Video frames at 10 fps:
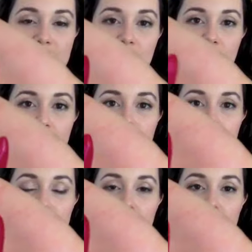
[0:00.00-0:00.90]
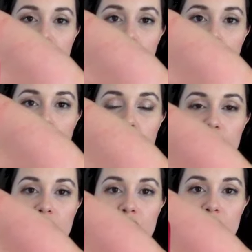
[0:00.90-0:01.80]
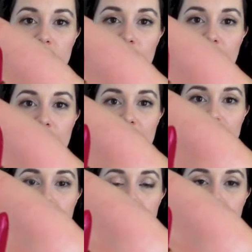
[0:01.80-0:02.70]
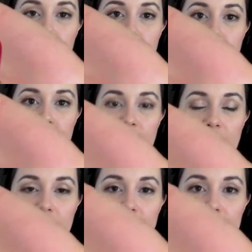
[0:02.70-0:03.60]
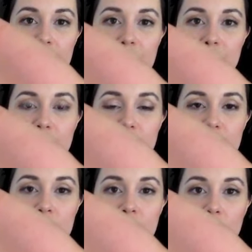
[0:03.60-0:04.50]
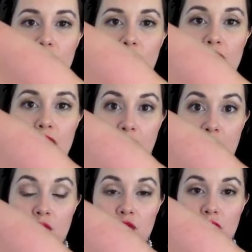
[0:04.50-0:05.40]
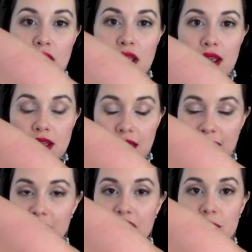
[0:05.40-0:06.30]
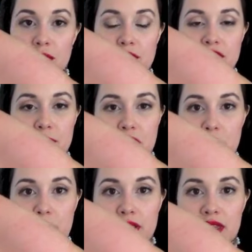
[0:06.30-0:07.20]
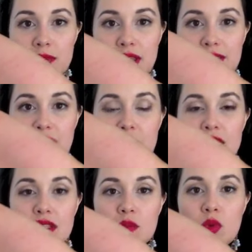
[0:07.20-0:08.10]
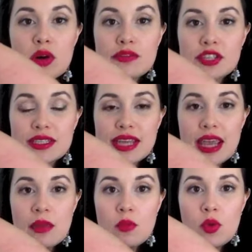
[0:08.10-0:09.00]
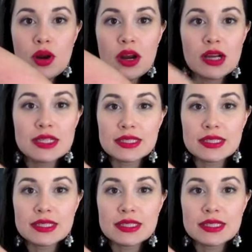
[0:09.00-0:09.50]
definitely not a warmer red. Um, you know, I, I, I had a couple of those up and I'll probably get them next time. This is more just a more,